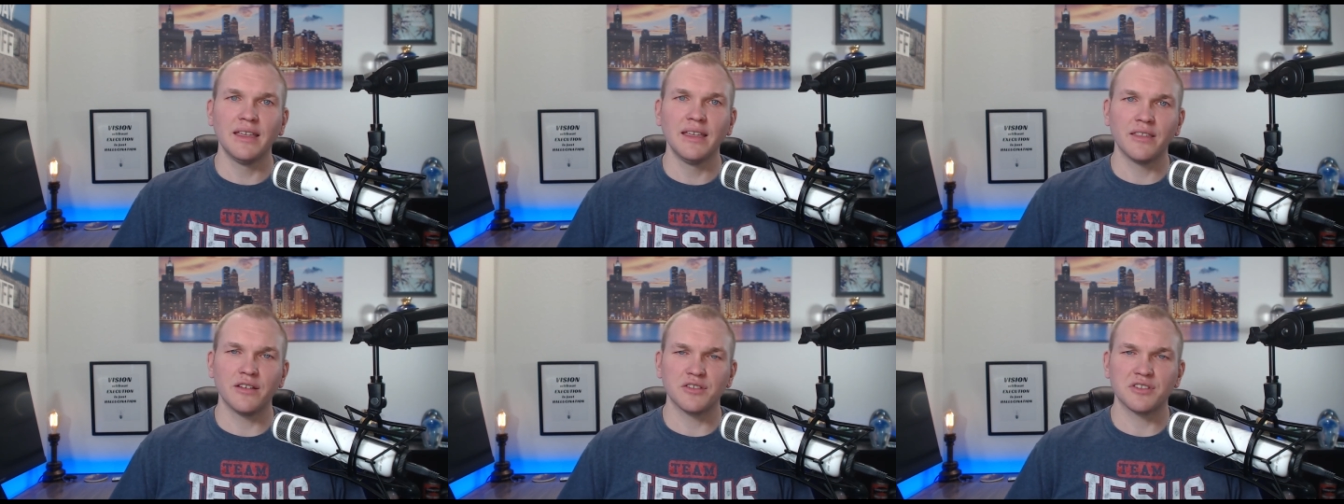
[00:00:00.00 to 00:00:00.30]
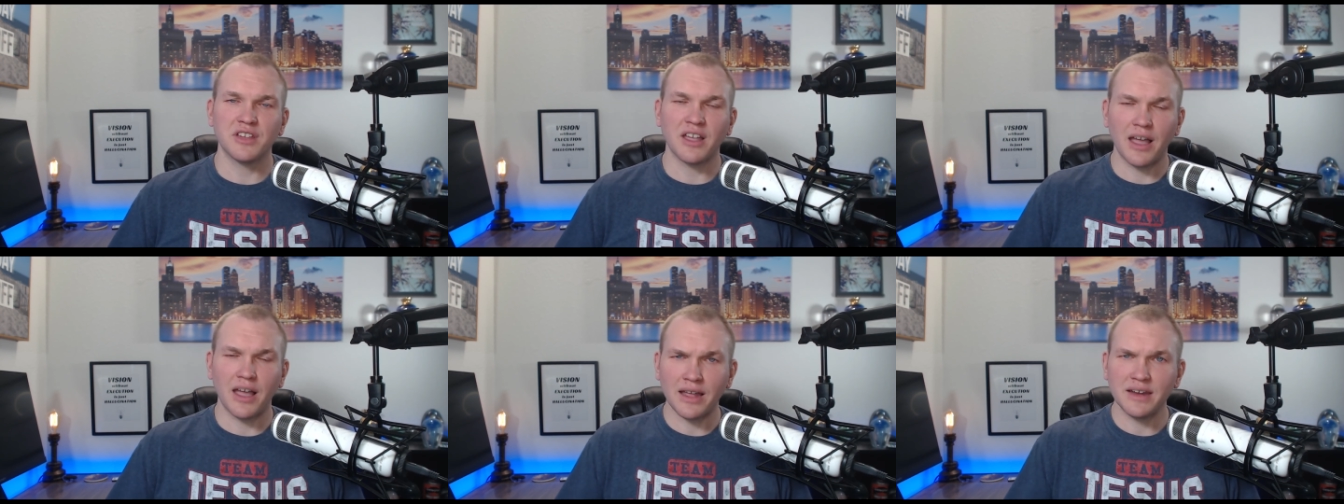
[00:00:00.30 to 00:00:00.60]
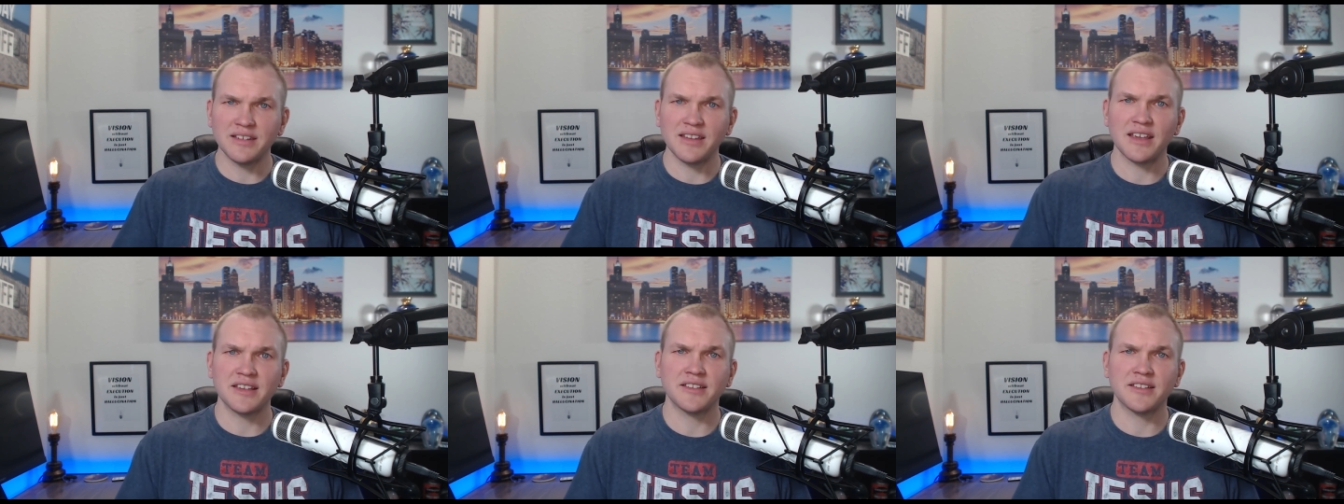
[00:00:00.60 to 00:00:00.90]
there's
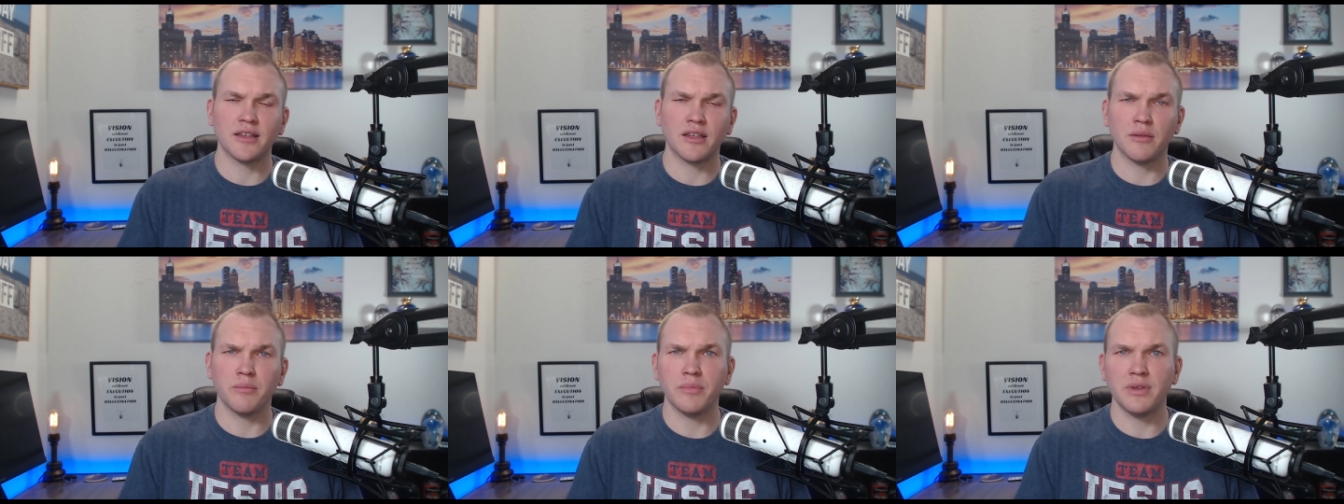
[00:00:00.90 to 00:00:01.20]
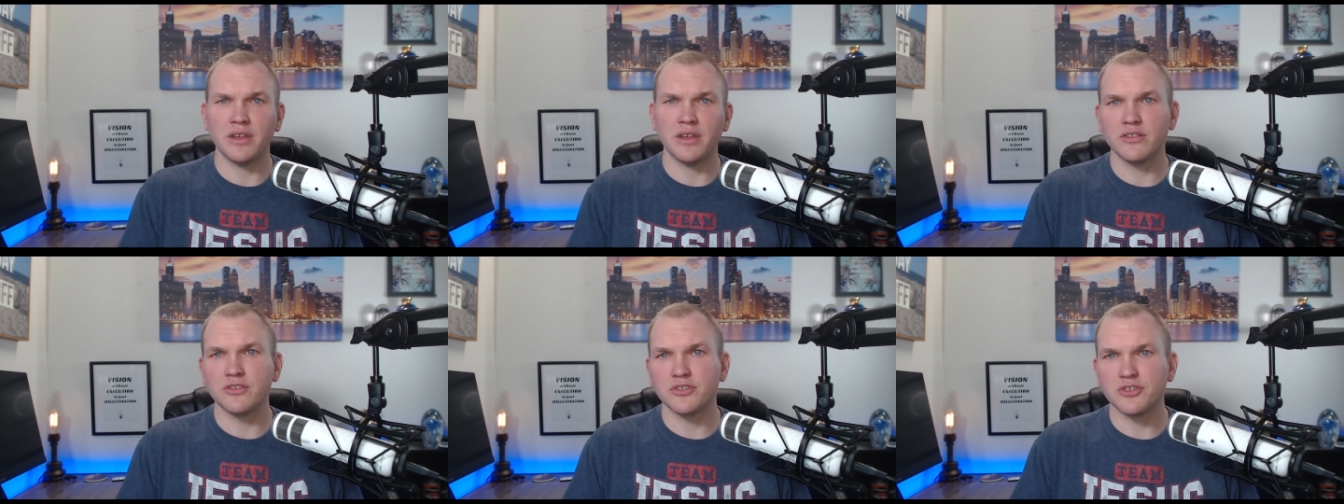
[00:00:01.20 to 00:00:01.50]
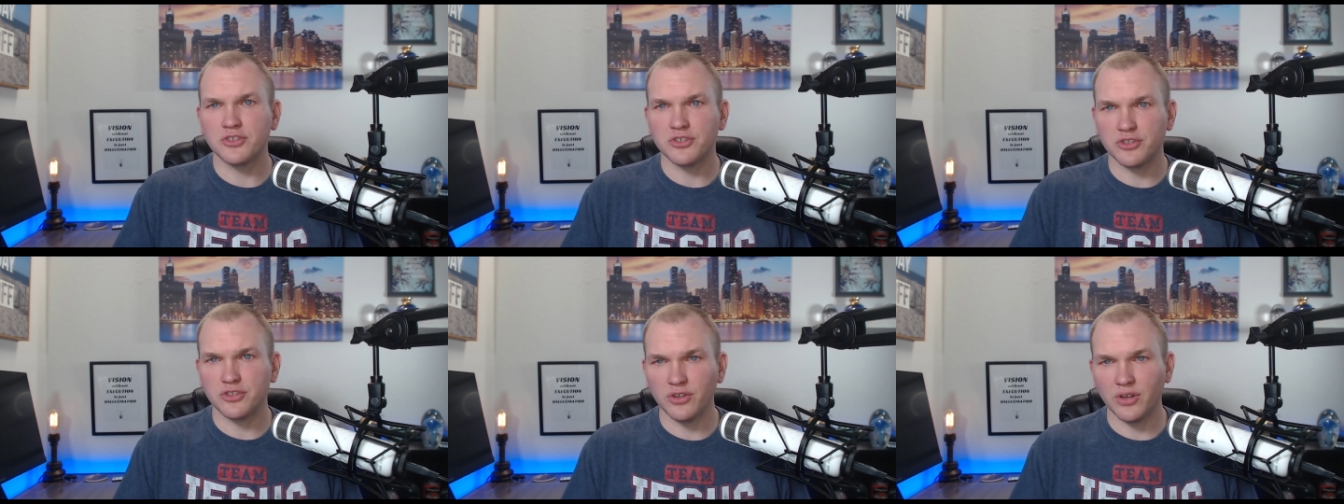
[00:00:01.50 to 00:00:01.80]
context that can be
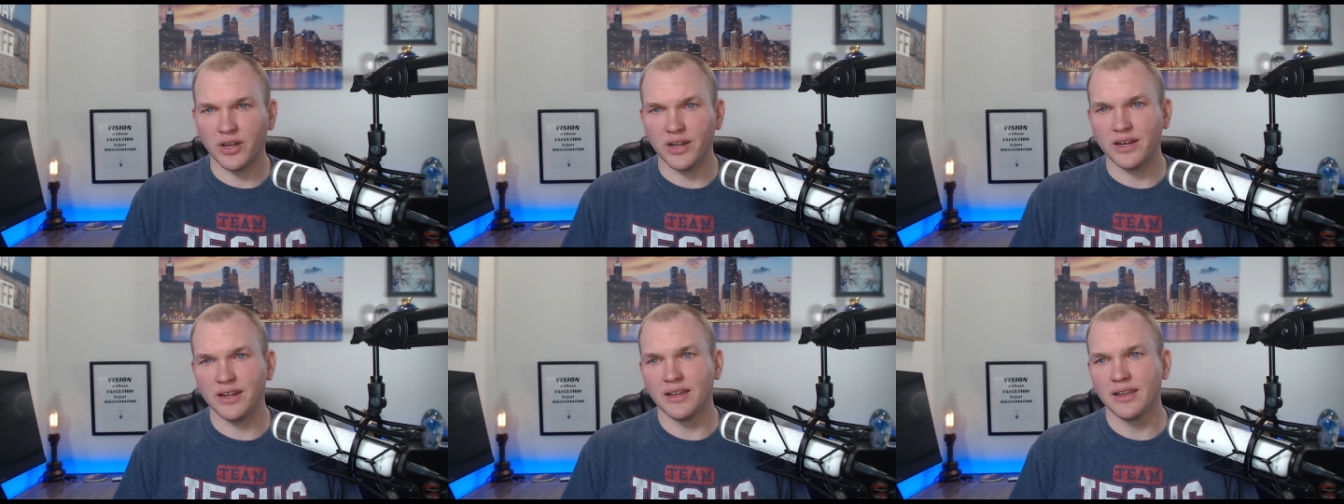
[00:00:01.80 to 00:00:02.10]
understood.